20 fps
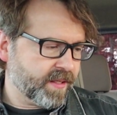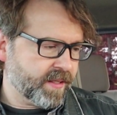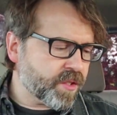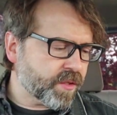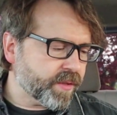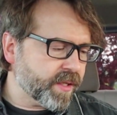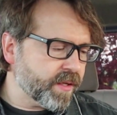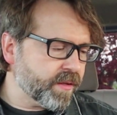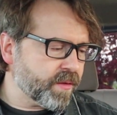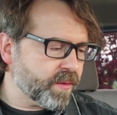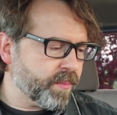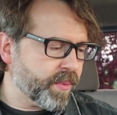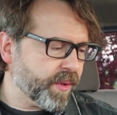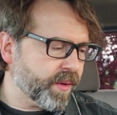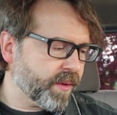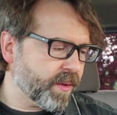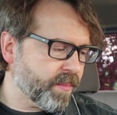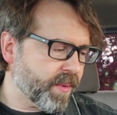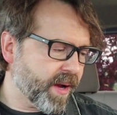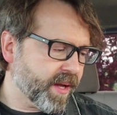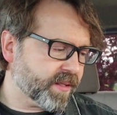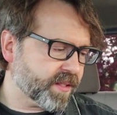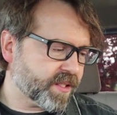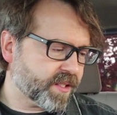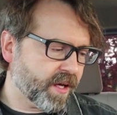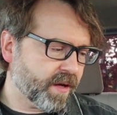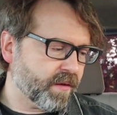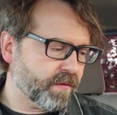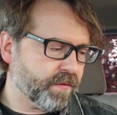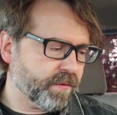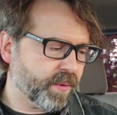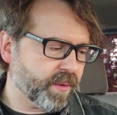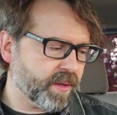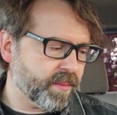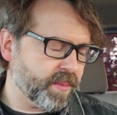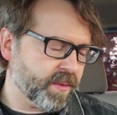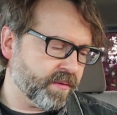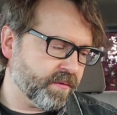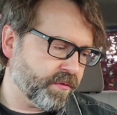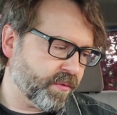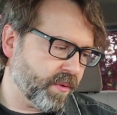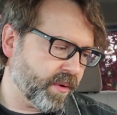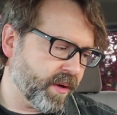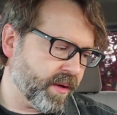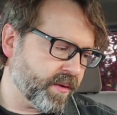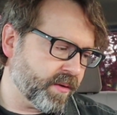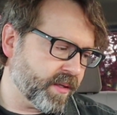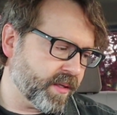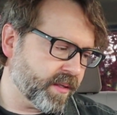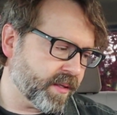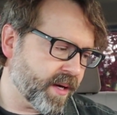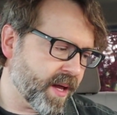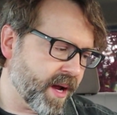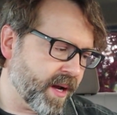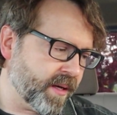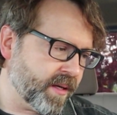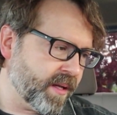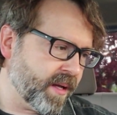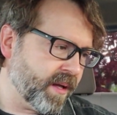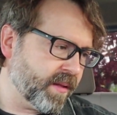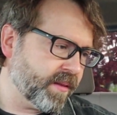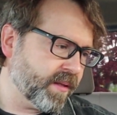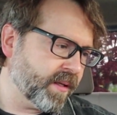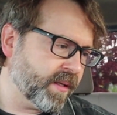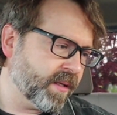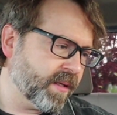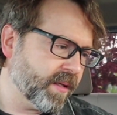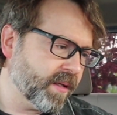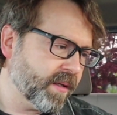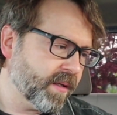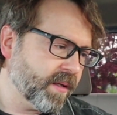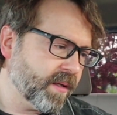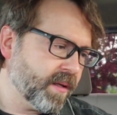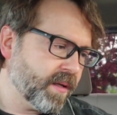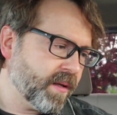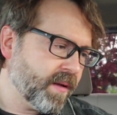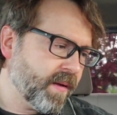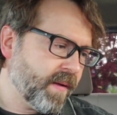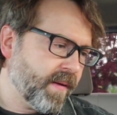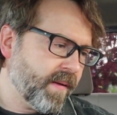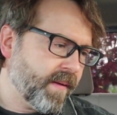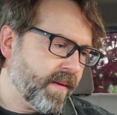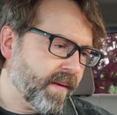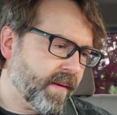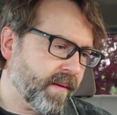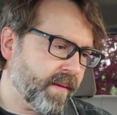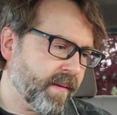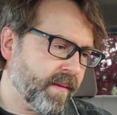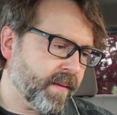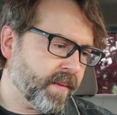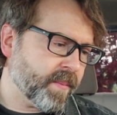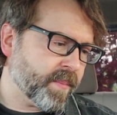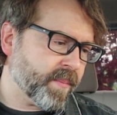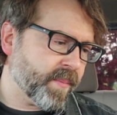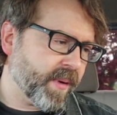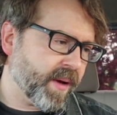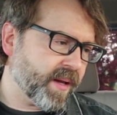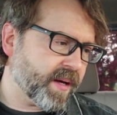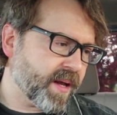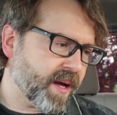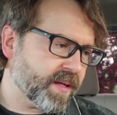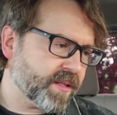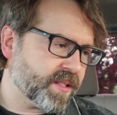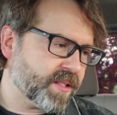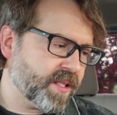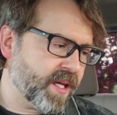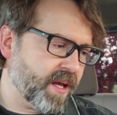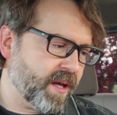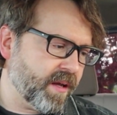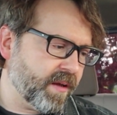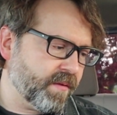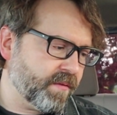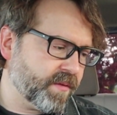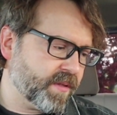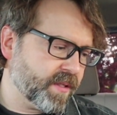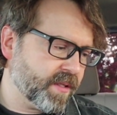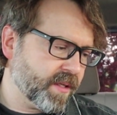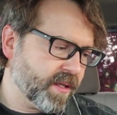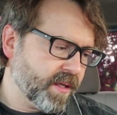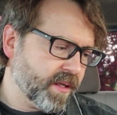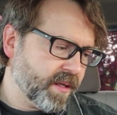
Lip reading: So either burger by itself would have been 490, I think, but I saved